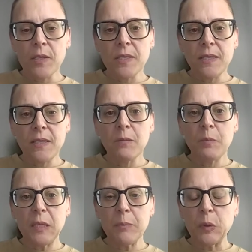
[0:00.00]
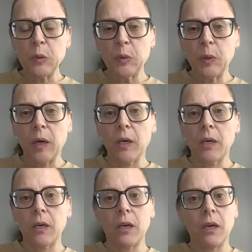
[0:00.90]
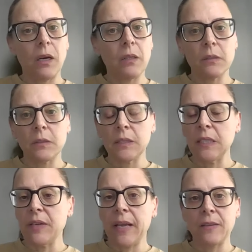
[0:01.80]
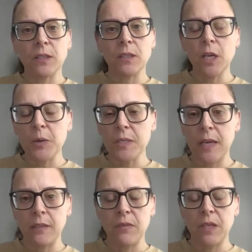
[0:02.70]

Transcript: are seeing people who are living at the lowest end of